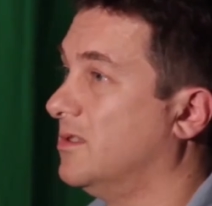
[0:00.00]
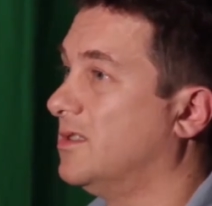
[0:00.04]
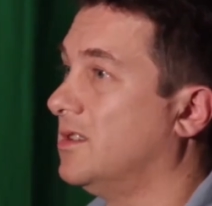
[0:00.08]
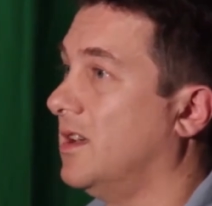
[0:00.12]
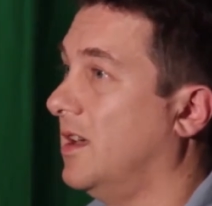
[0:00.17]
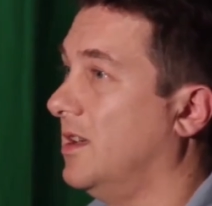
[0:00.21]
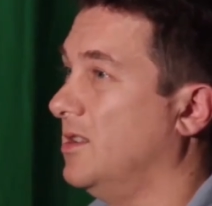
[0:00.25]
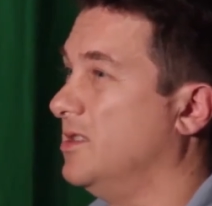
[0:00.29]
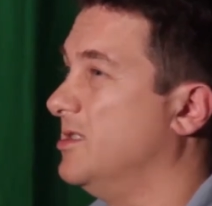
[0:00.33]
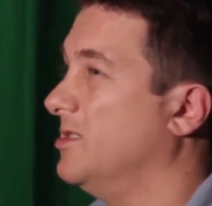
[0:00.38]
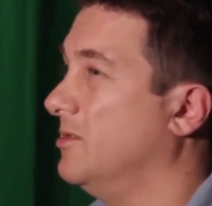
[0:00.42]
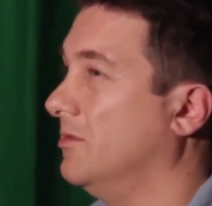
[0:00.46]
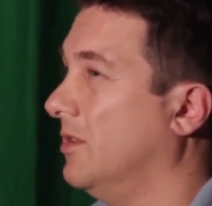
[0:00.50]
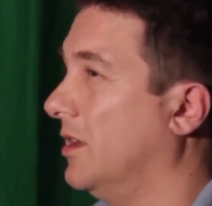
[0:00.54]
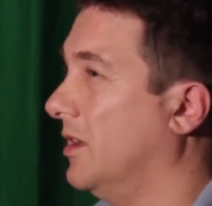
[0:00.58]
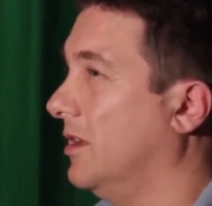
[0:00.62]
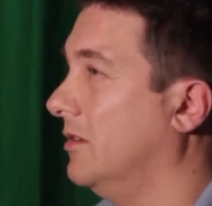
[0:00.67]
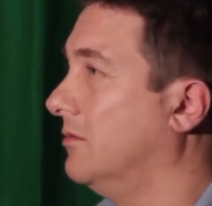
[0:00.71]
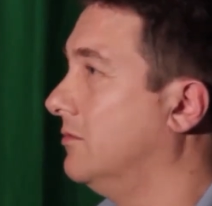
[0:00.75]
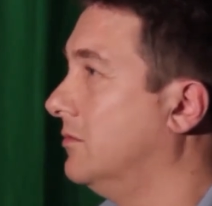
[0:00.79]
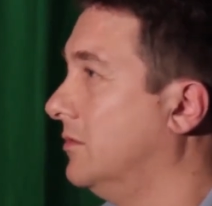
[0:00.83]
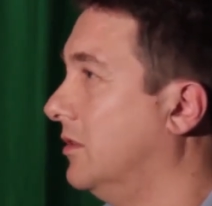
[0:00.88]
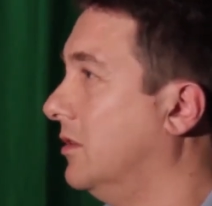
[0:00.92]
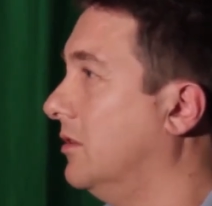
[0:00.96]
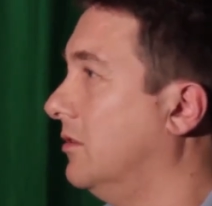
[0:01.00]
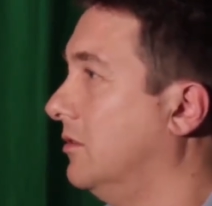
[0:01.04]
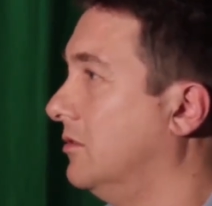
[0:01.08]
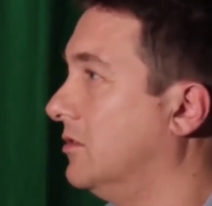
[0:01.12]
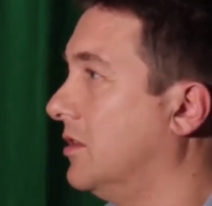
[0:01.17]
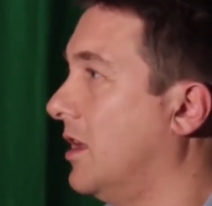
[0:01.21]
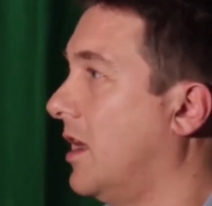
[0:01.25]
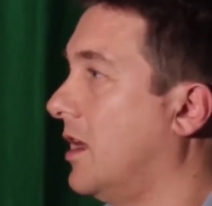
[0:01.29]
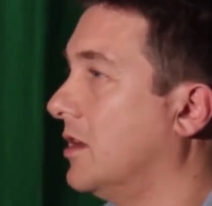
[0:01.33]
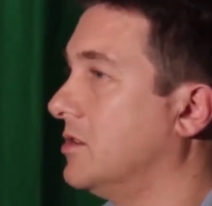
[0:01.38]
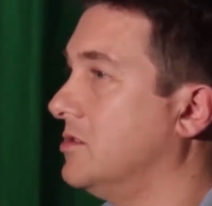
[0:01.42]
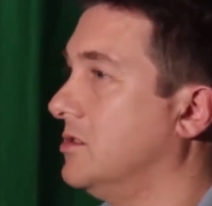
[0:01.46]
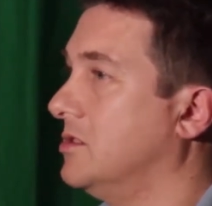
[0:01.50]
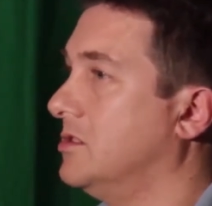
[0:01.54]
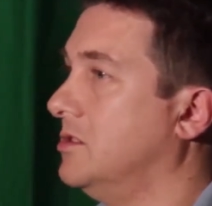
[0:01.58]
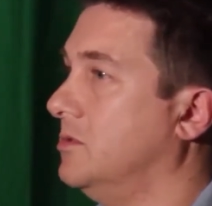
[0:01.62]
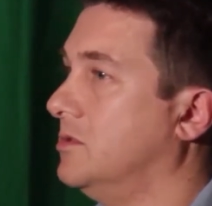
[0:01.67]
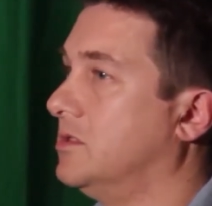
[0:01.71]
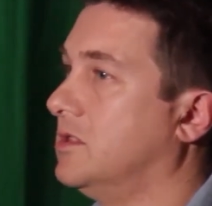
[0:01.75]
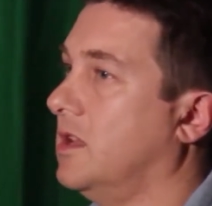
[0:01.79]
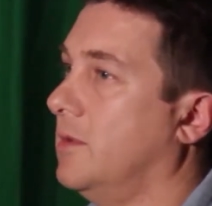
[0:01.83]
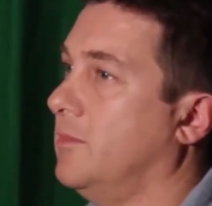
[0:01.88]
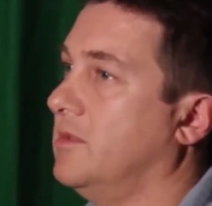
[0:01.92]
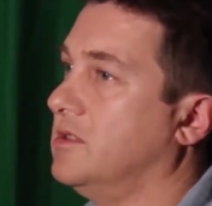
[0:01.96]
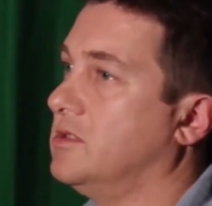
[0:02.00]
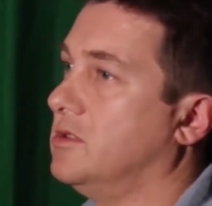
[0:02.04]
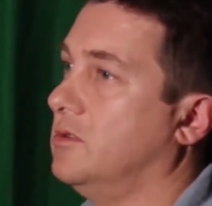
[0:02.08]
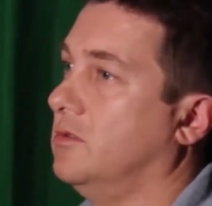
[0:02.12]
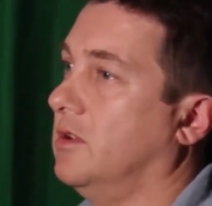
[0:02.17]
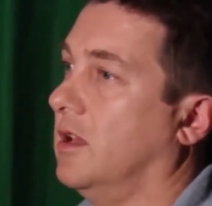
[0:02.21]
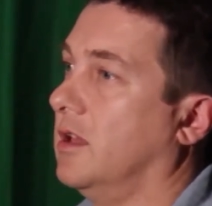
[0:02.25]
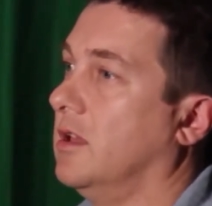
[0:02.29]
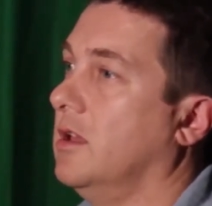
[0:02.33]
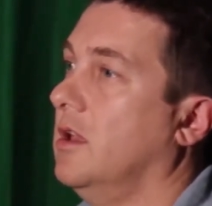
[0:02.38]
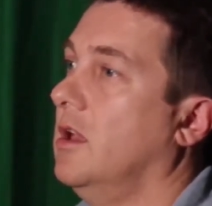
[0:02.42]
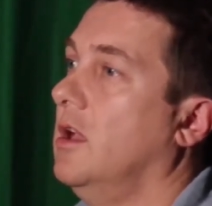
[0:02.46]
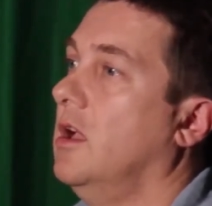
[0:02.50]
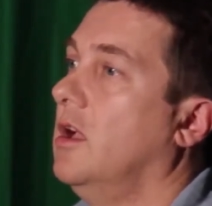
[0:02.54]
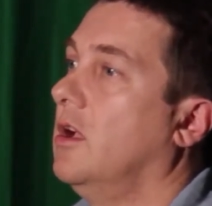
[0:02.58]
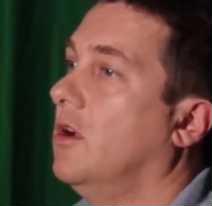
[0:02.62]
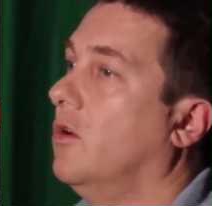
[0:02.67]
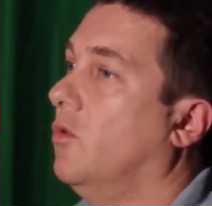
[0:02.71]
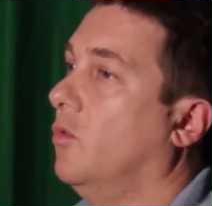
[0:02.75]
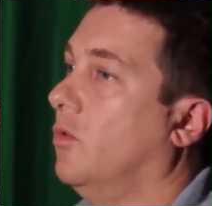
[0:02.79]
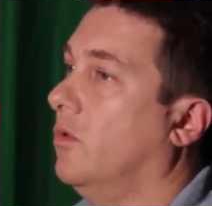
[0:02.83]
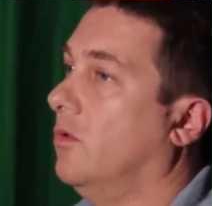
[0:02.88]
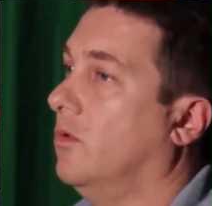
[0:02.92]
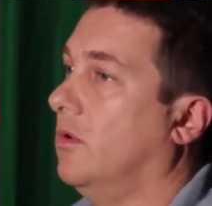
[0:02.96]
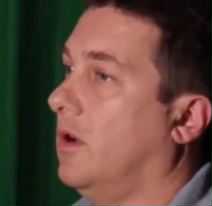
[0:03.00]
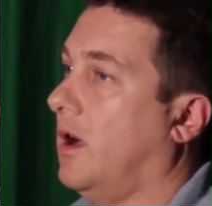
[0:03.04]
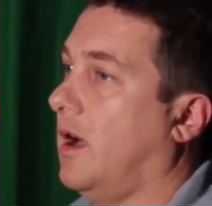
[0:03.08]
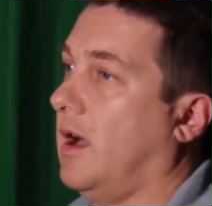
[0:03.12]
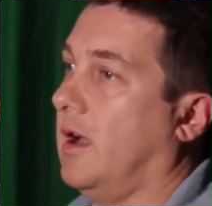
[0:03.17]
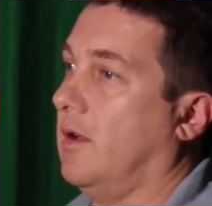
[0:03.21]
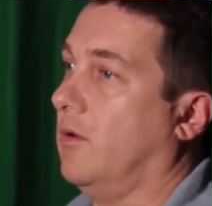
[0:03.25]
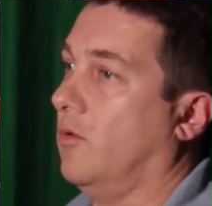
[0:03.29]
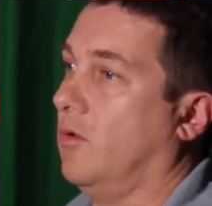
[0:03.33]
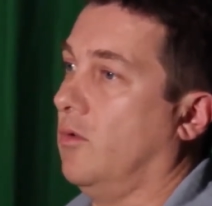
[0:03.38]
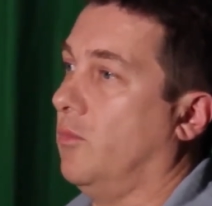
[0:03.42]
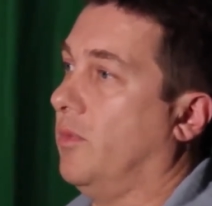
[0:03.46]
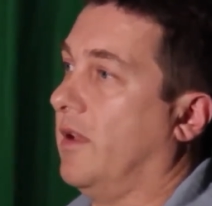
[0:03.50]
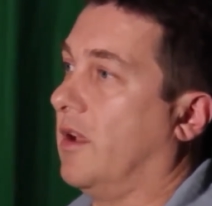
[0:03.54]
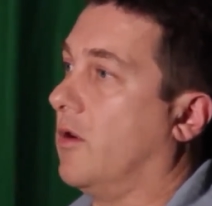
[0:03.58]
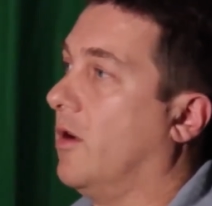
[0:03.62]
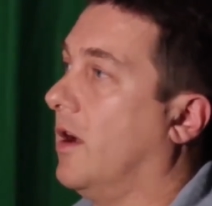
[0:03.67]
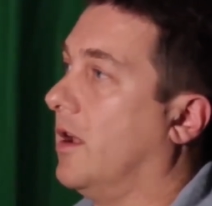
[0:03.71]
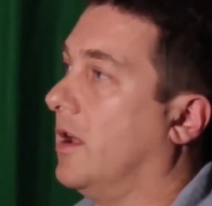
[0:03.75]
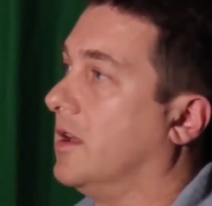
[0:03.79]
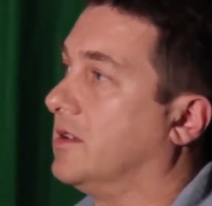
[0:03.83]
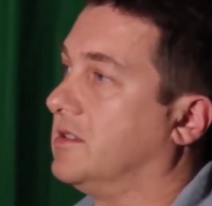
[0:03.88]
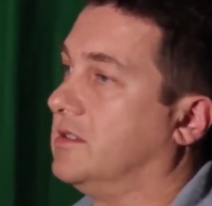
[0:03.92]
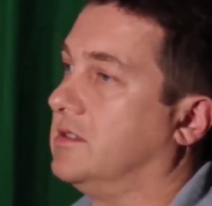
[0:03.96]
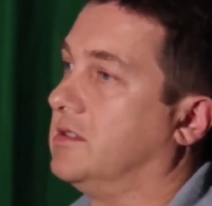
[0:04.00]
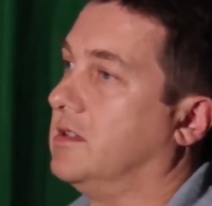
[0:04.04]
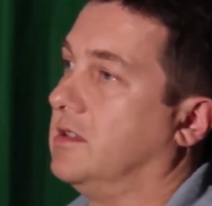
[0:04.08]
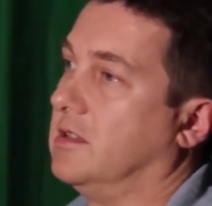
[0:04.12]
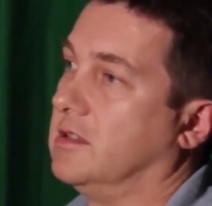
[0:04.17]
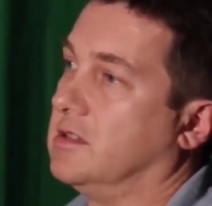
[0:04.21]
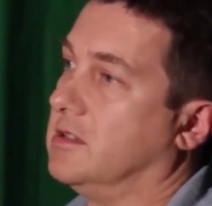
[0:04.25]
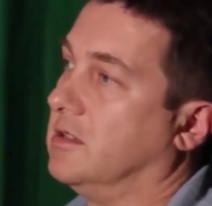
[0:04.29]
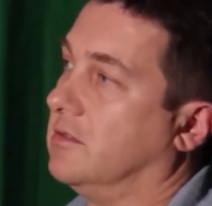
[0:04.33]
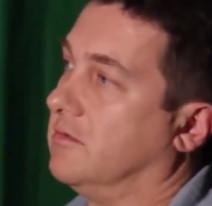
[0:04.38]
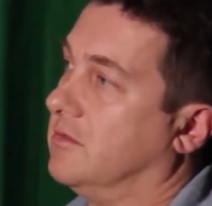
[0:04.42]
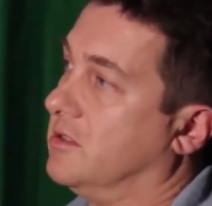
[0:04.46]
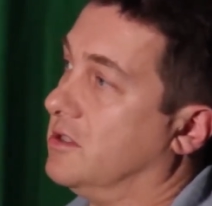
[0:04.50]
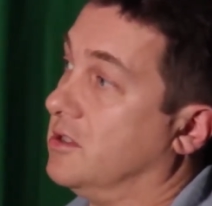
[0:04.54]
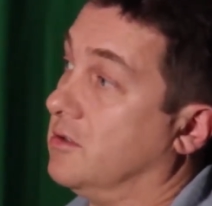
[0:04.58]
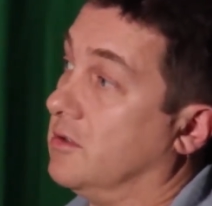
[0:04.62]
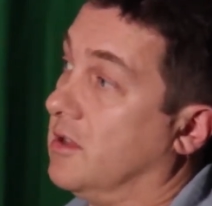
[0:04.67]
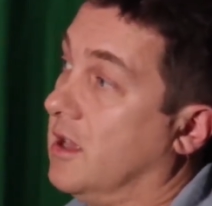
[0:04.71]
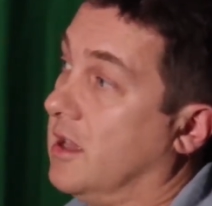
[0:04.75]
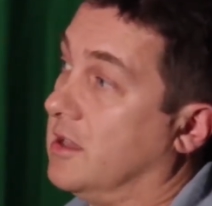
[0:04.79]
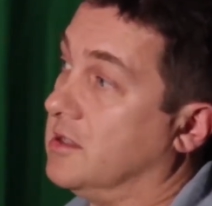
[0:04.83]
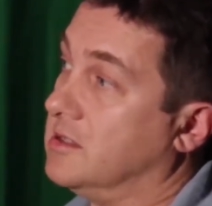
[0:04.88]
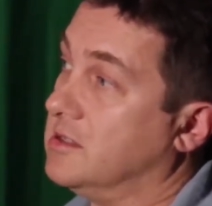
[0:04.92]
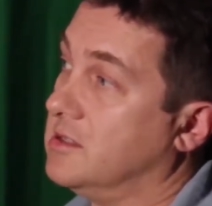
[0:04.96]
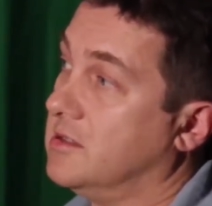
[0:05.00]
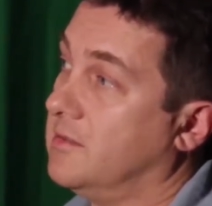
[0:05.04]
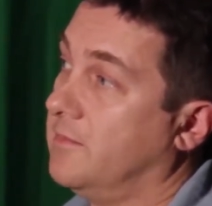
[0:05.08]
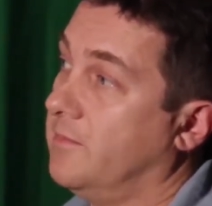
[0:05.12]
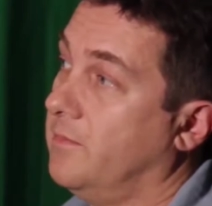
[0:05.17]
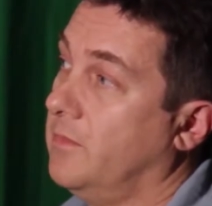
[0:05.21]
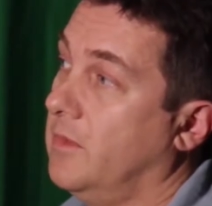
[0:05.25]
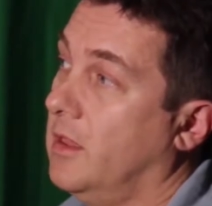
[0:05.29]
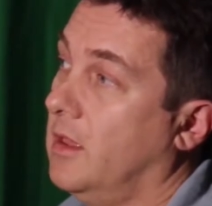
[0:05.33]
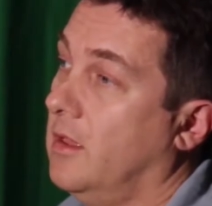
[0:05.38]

wouldn't say Julie, who's the actress. You'd say Miss Hooley. It would be quite nice to see the children do this.